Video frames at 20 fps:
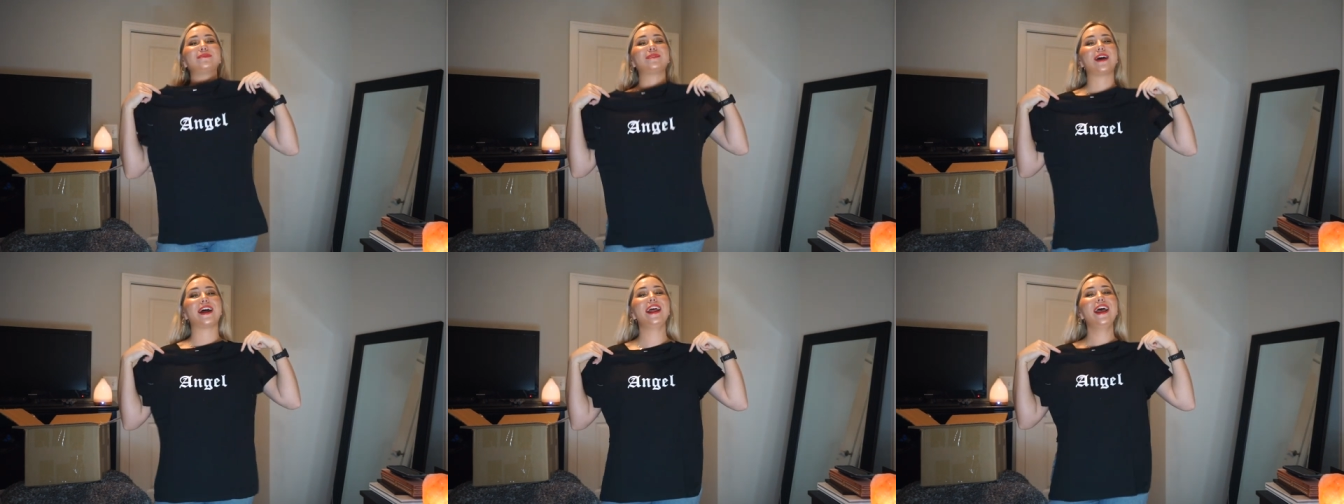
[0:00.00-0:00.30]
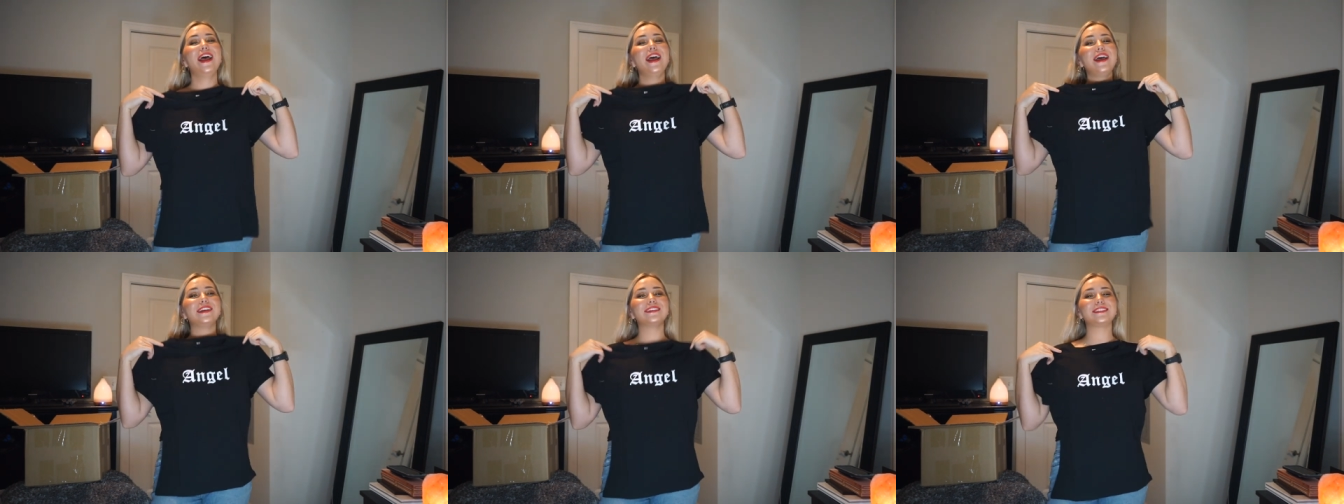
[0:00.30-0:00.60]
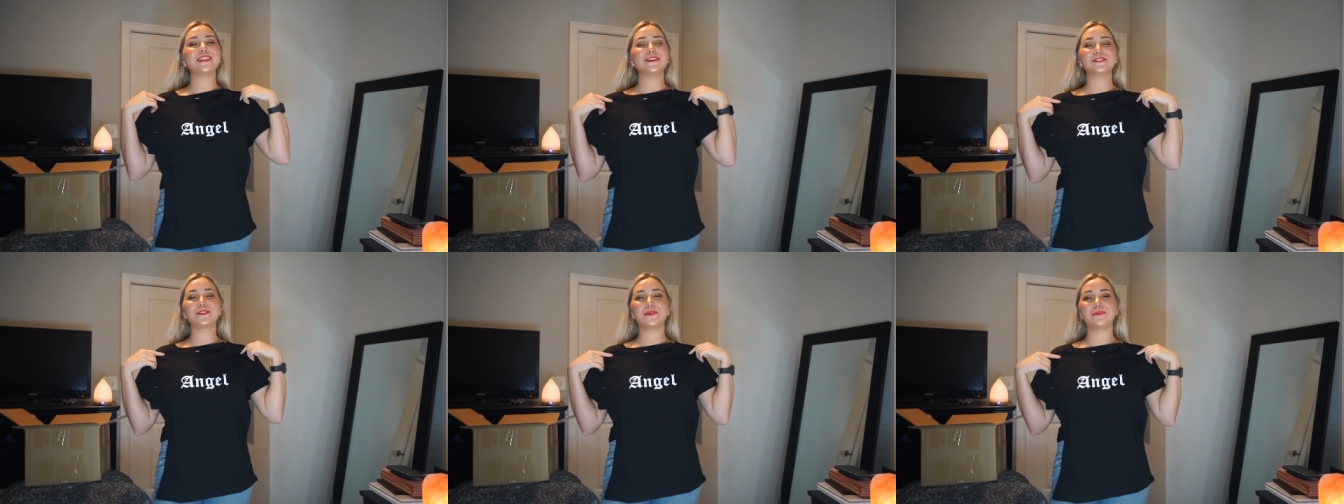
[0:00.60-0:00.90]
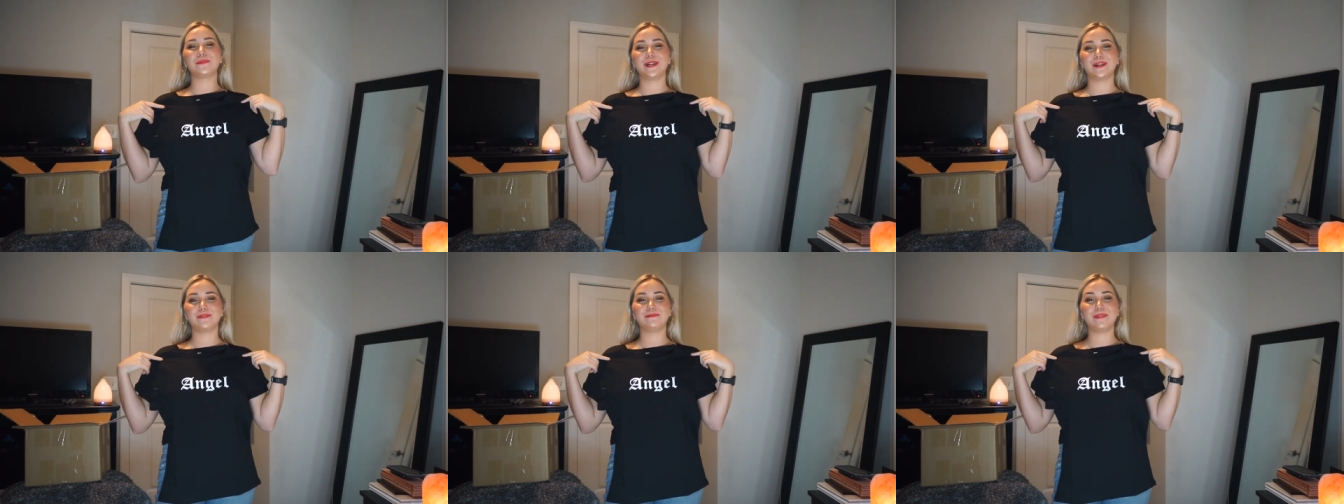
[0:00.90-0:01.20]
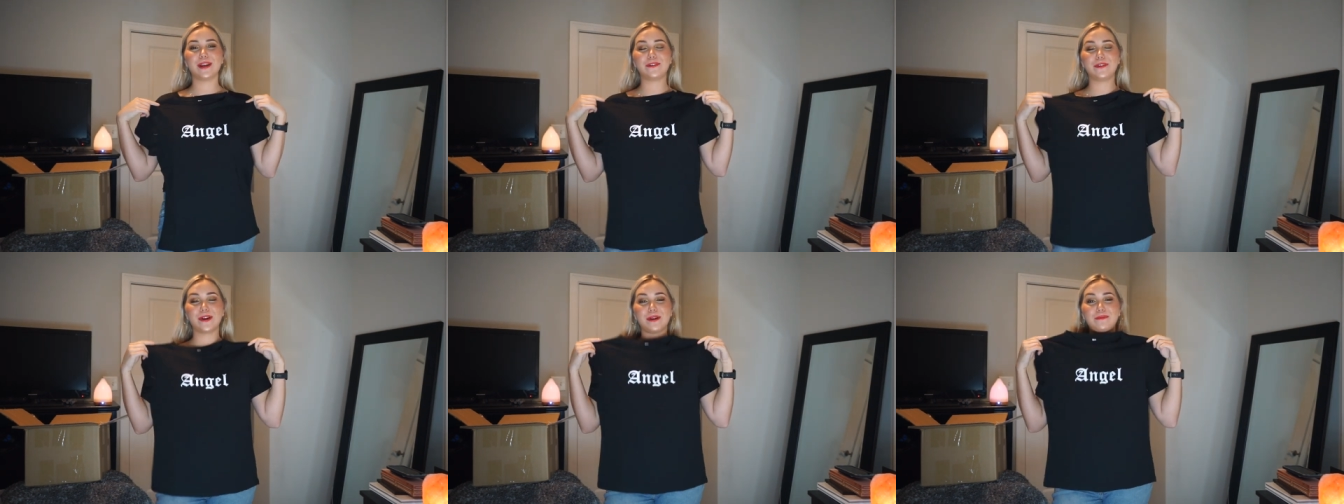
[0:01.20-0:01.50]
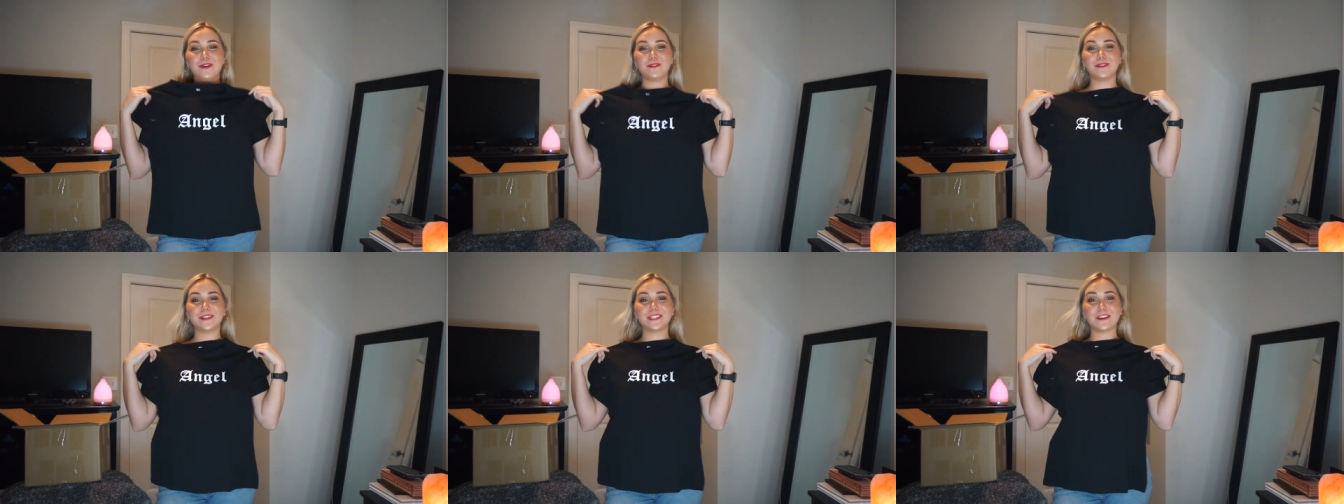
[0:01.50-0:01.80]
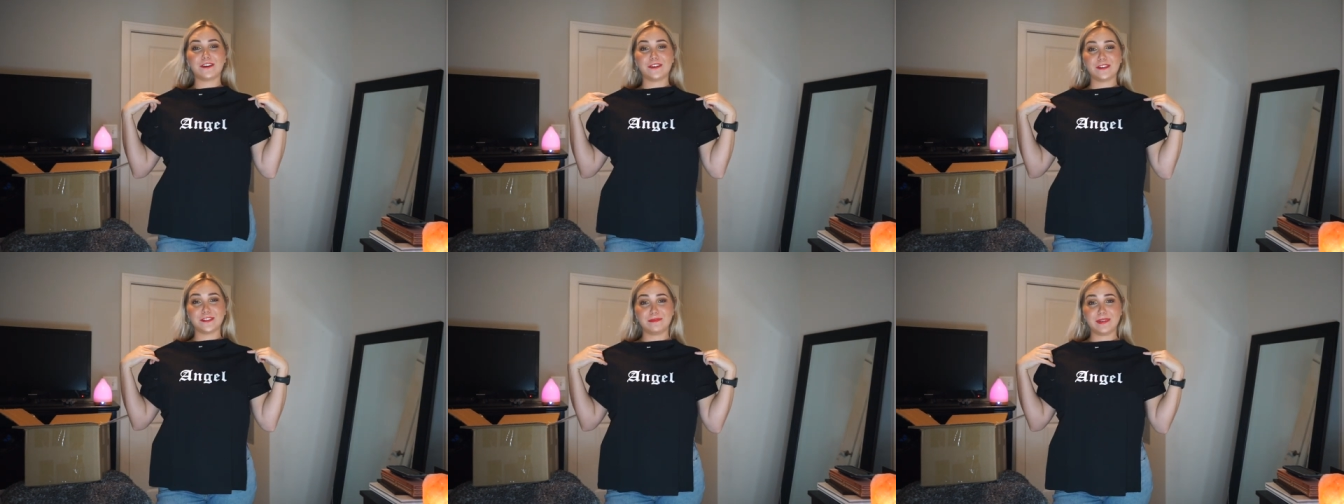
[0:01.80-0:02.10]
so bad, sounds so weird. My grandma always
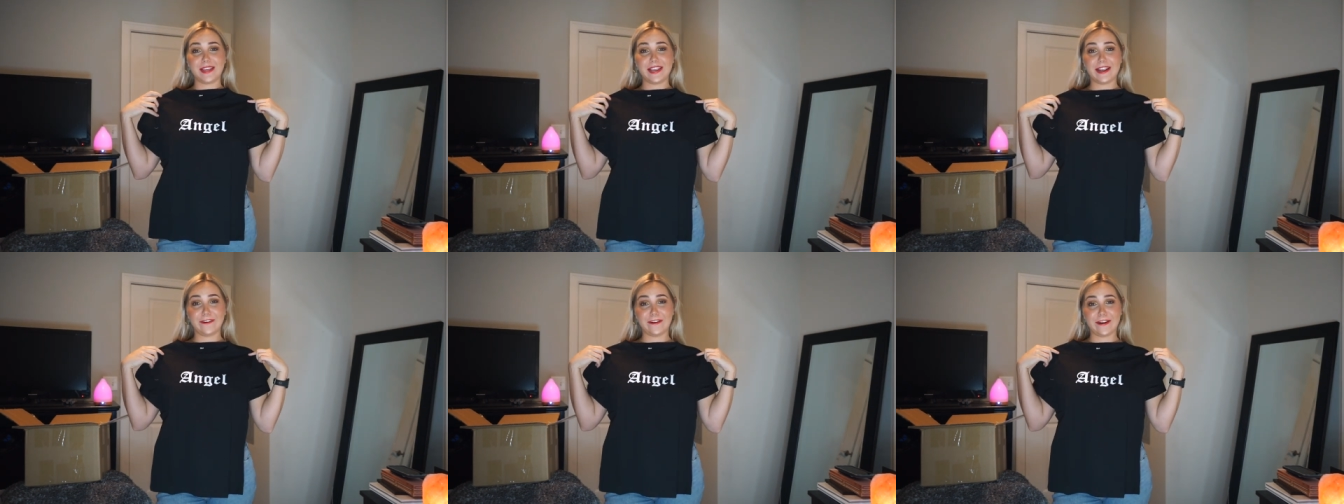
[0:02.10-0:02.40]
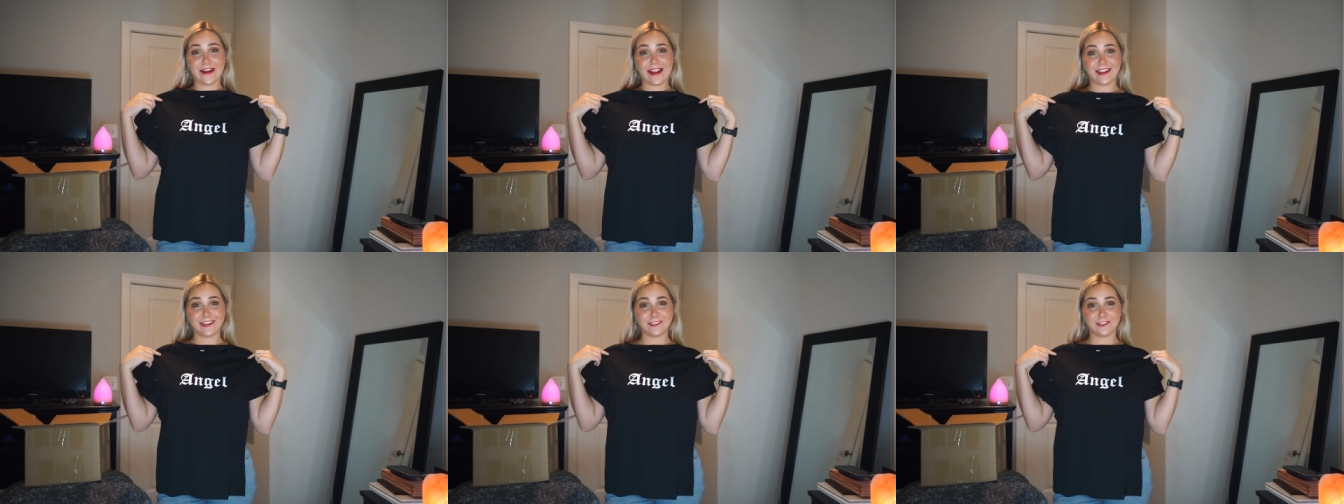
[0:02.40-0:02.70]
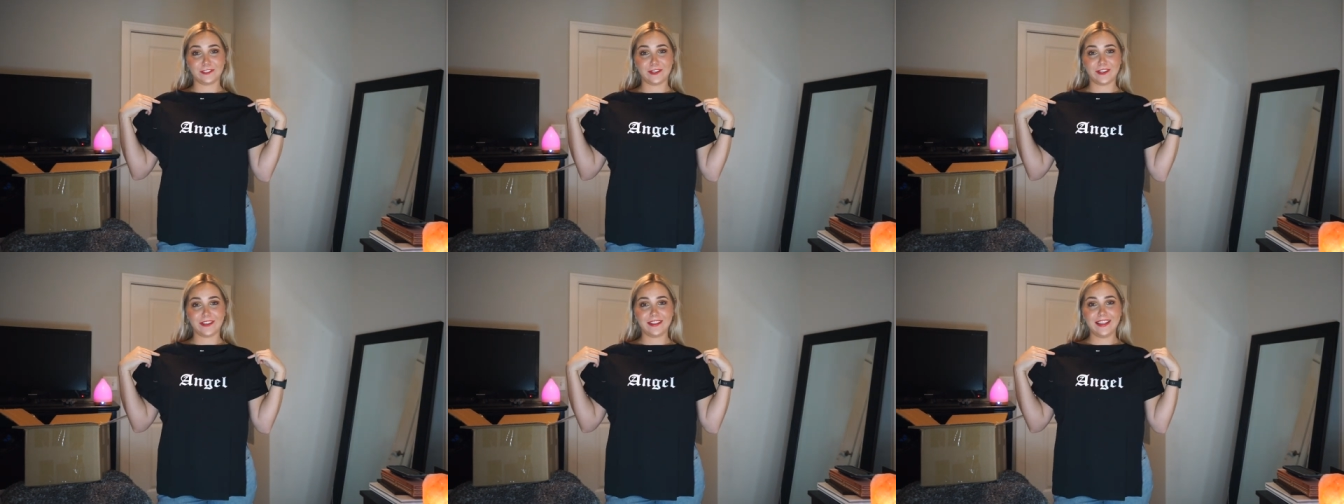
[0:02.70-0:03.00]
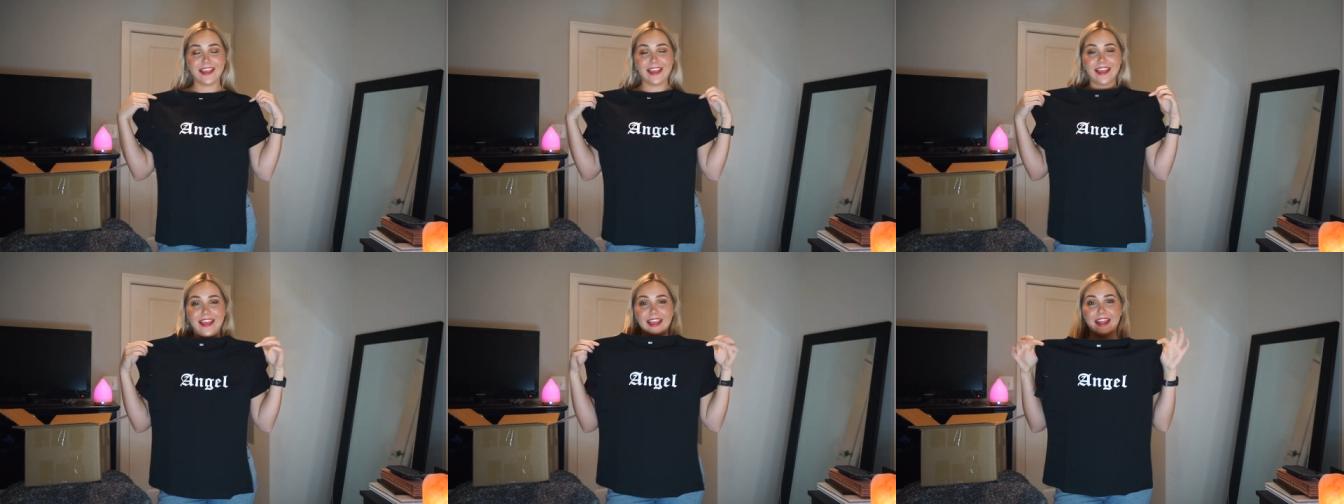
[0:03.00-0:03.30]
calls me her angel.